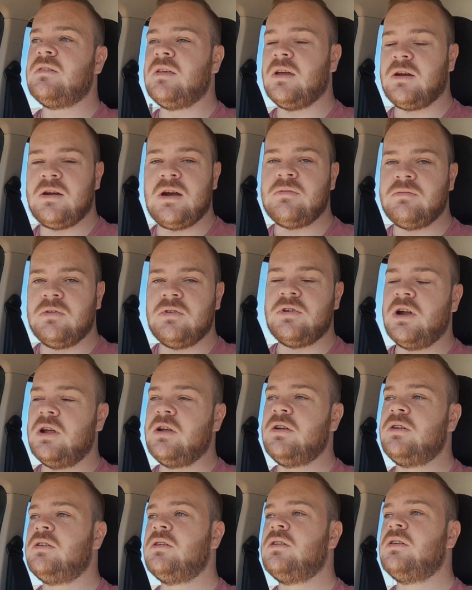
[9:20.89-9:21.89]
the gravel
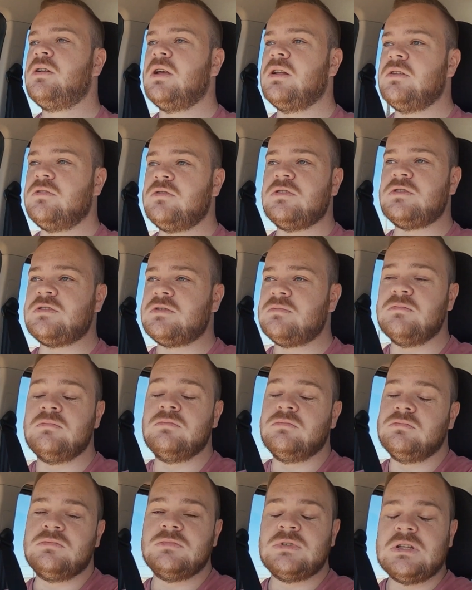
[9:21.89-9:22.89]
road, just
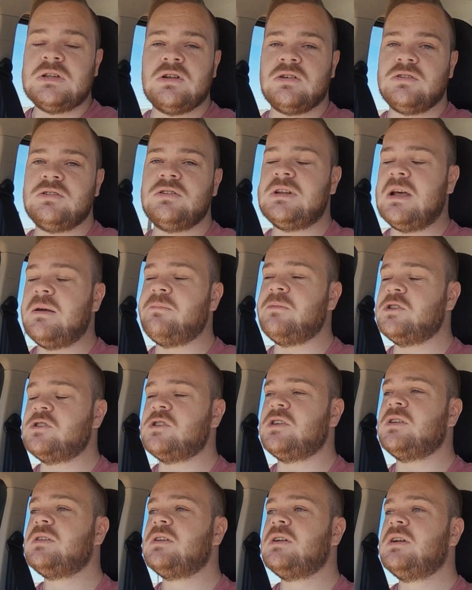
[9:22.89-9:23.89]
not to
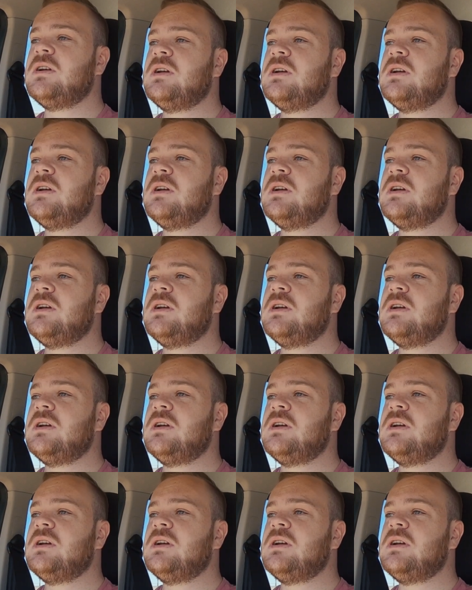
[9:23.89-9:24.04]
damage it,